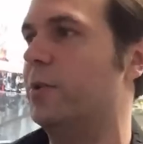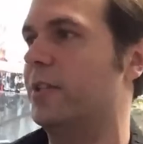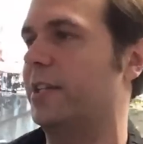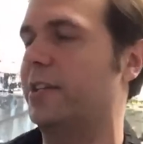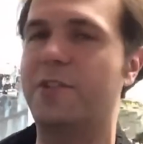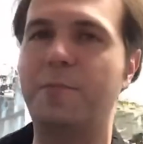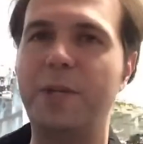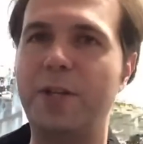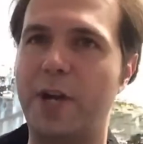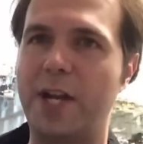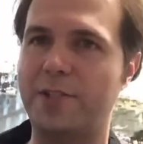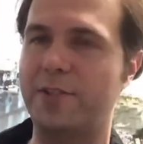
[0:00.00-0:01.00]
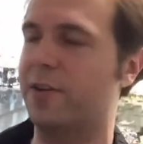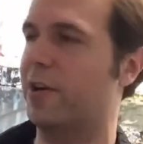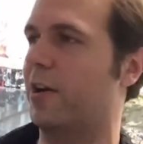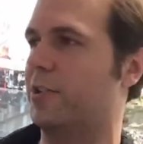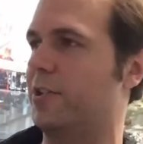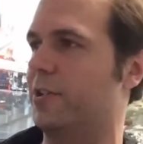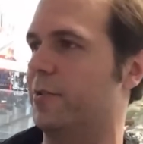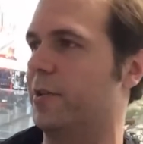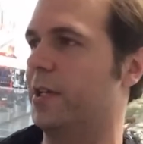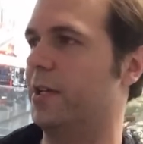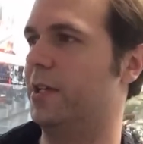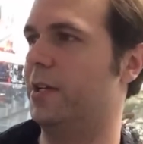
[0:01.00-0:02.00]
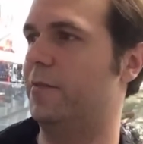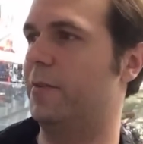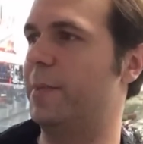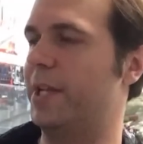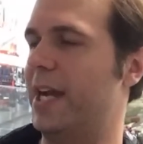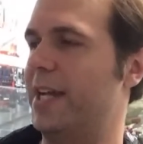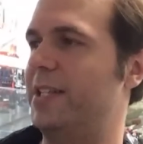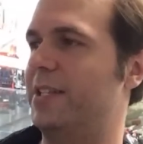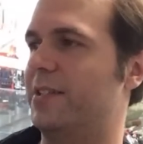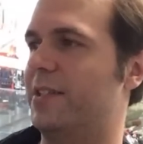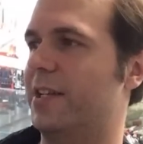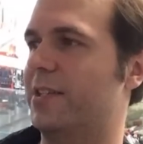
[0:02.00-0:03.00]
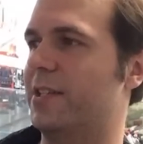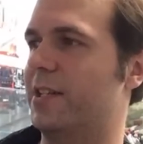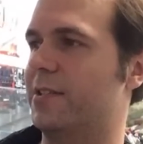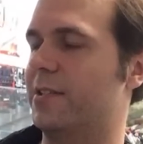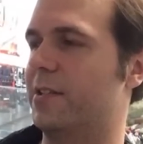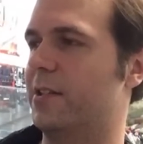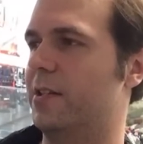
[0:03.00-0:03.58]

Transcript: was like the Speed Racer cartoon from the 1960s,